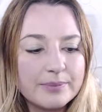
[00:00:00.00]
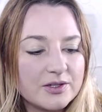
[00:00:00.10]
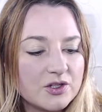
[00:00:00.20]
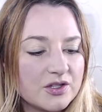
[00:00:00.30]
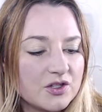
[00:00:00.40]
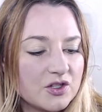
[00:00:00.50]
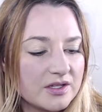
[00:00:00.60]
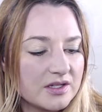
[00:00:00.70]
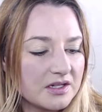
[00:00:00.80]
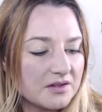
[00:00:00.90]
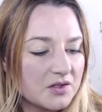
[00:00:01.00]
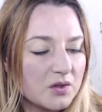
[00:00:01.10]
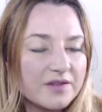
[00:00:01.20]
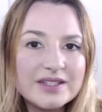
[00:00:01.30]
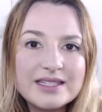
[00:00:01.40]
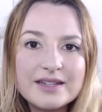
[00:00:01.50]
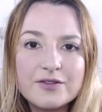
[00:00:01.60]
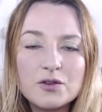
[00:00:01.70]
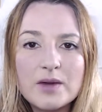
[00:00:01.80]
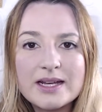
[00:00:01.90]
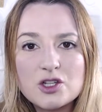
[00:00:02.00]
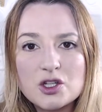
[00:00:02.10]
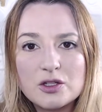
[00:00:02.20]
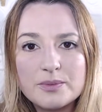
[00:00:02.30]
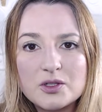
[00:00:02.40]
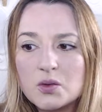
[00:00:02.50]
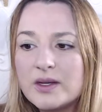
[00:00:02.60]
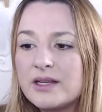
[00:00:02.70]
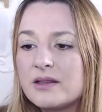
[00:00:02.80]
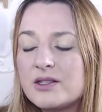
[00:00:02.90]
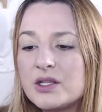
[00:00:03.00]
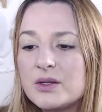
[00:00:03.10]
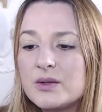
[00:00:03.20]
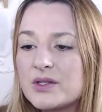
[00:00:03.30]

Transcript: but just just a sort of a differential between the two.